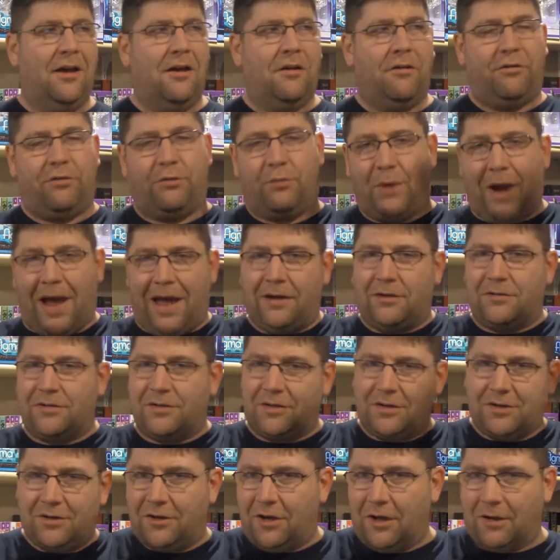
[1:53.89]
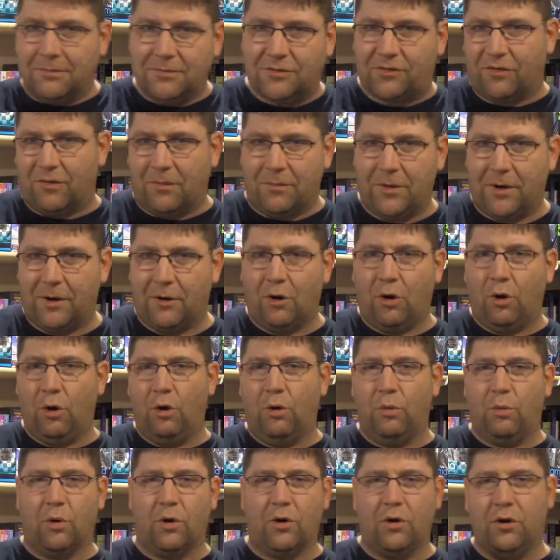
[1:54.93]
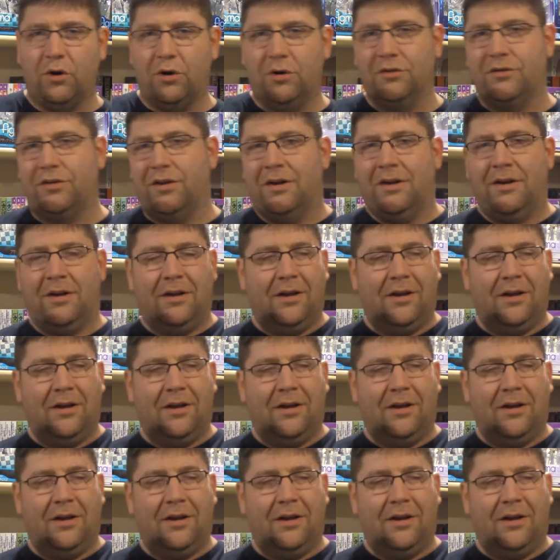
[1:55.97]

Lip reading: threat comes from their old world,